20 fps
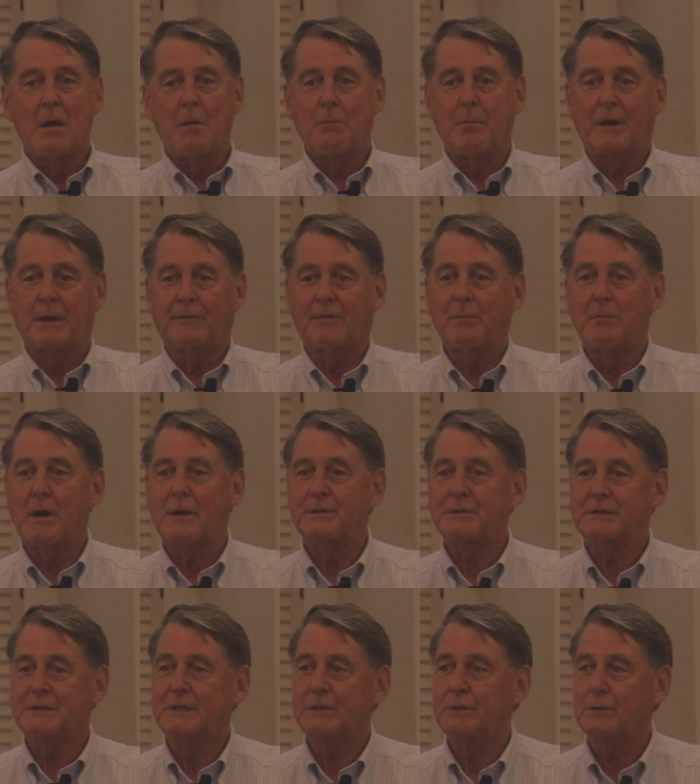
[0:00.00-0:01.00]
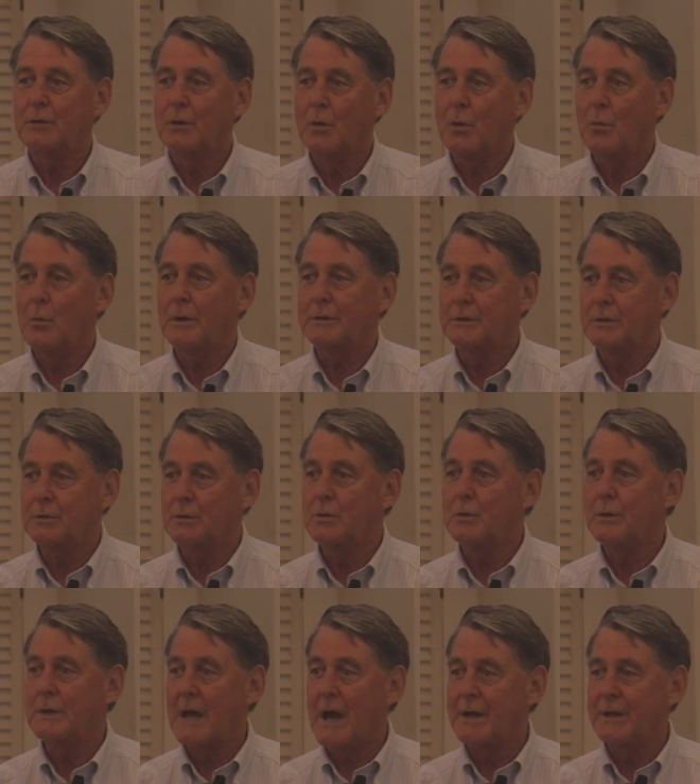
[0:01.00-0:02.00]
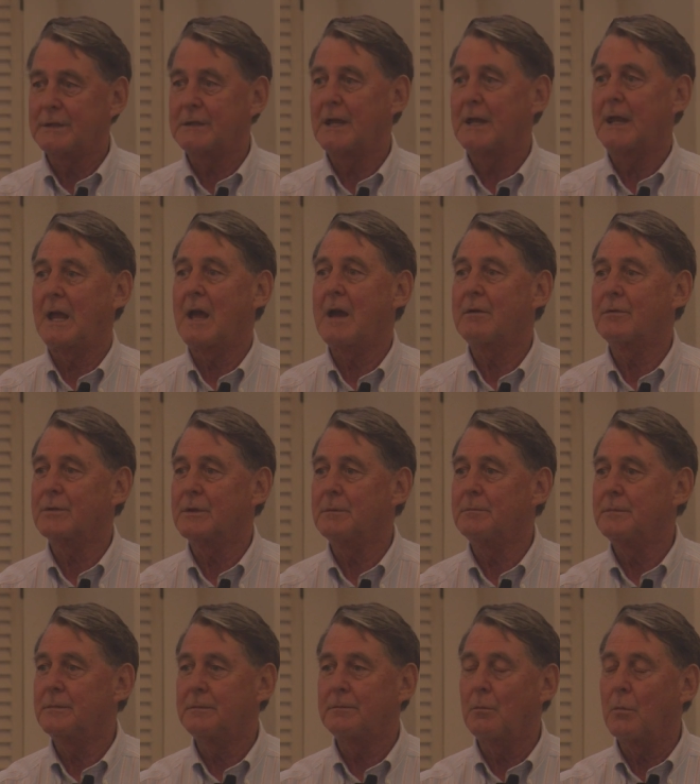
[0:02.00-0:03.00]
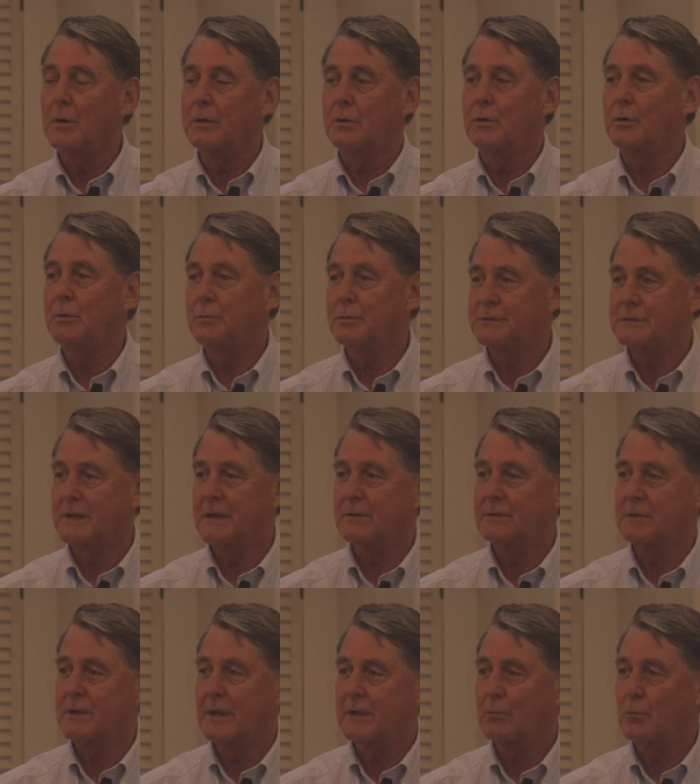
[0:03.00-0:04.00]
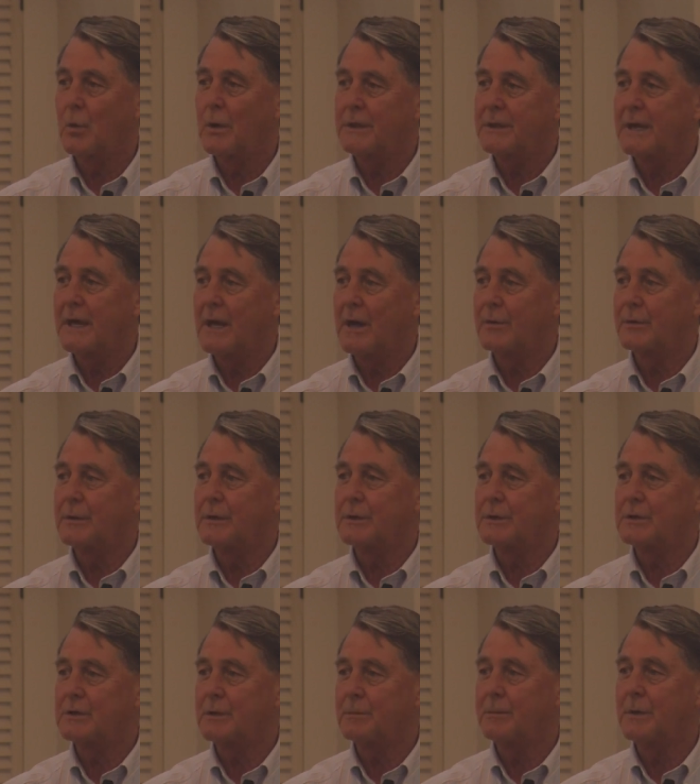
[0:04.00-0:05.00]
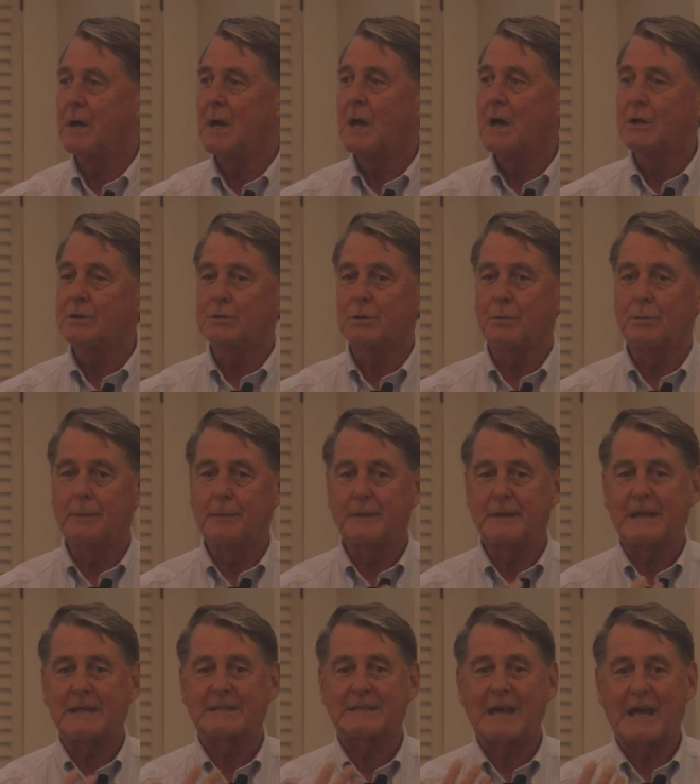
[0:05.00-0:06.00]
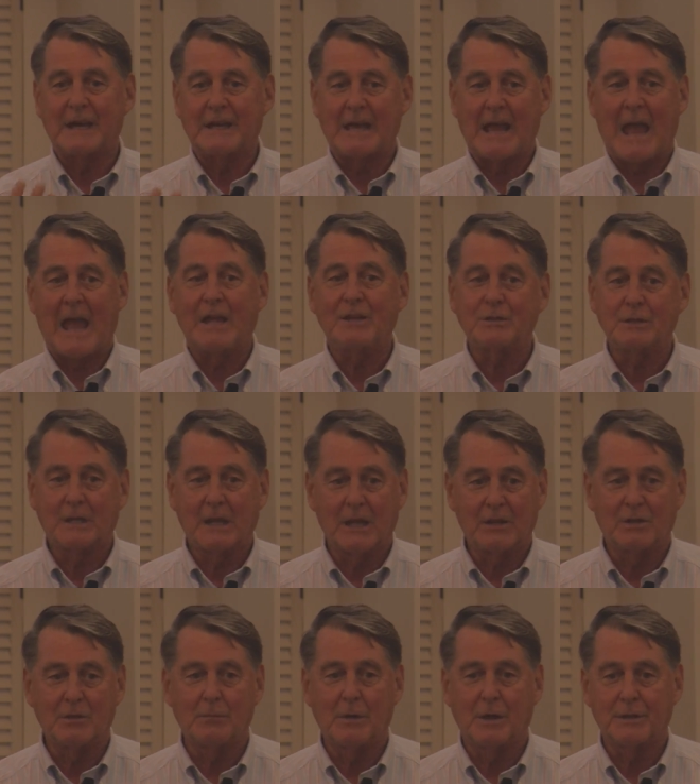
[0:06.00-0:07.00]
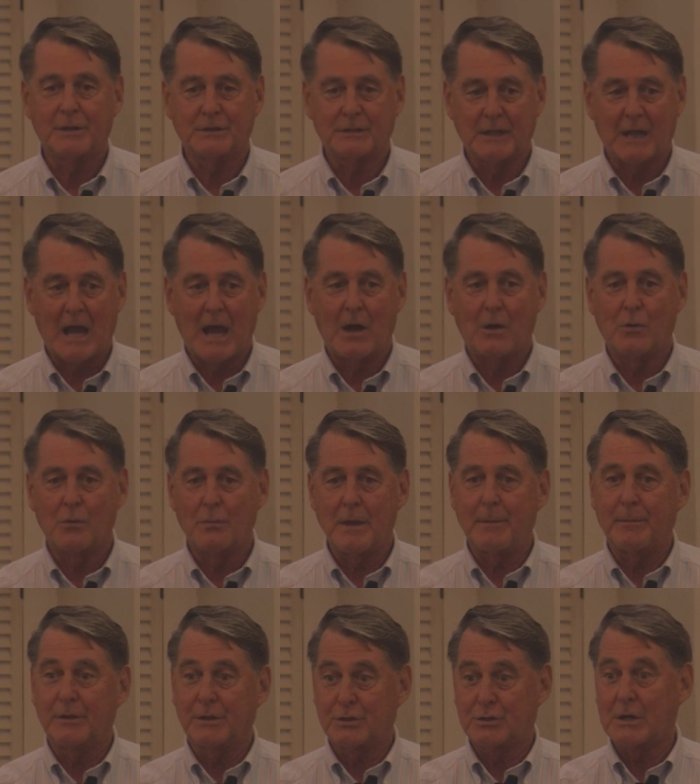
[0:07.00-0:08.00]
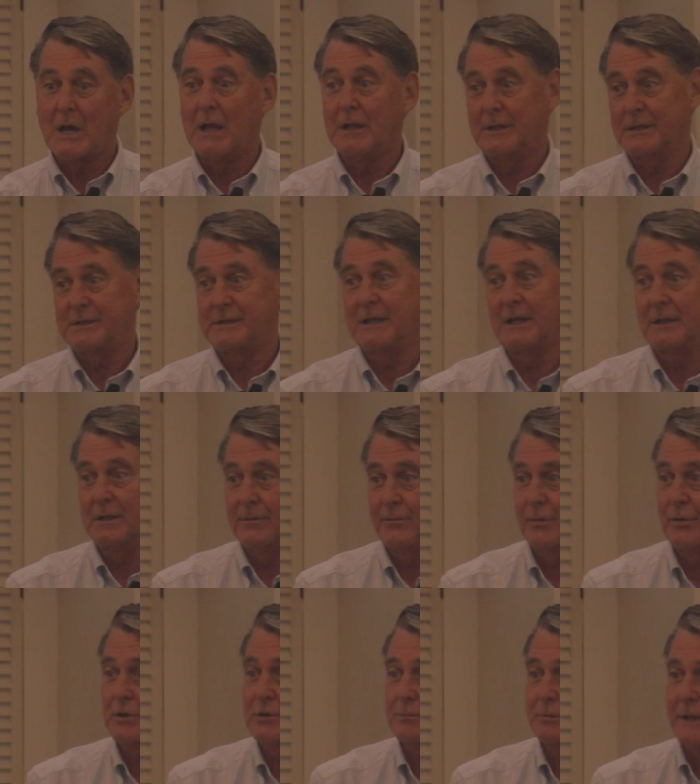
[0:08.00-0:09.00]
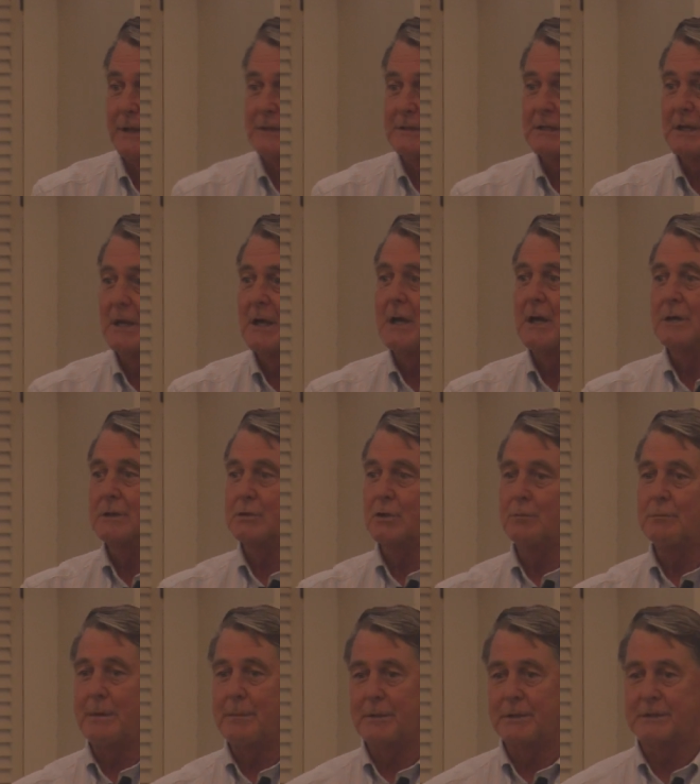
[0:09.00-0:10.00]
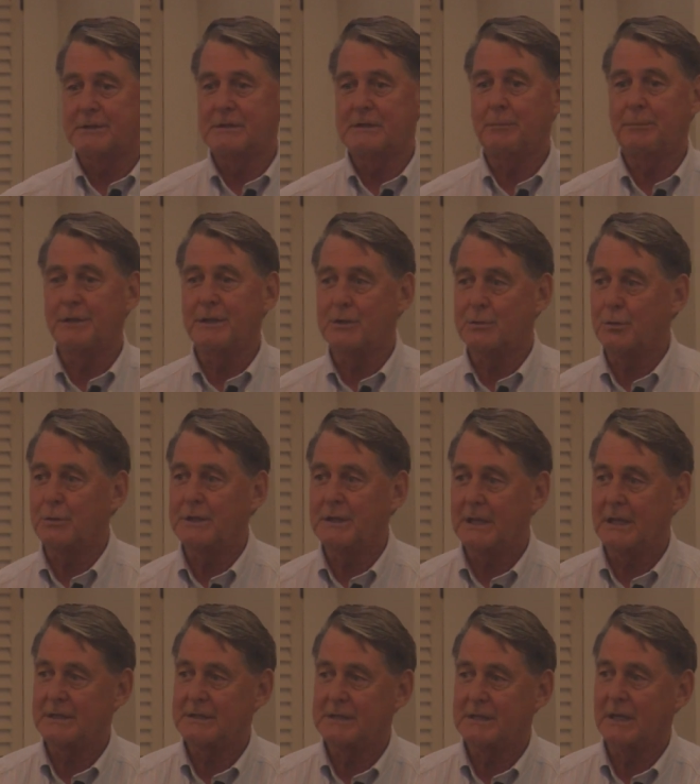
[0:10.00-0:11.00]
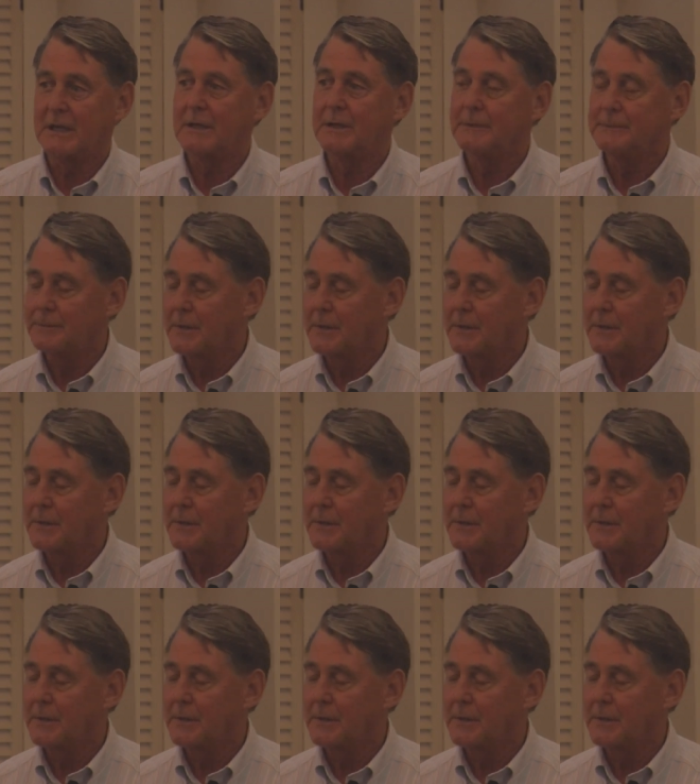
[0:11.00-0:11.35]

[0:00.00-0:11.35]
but if the mothers didn't know what to do and how to take care of them, what good was that, that one day out on the ship? So they started to educate the mothers on how maybe the child got sick in the first place, so maybe the siblings wouldn't get sick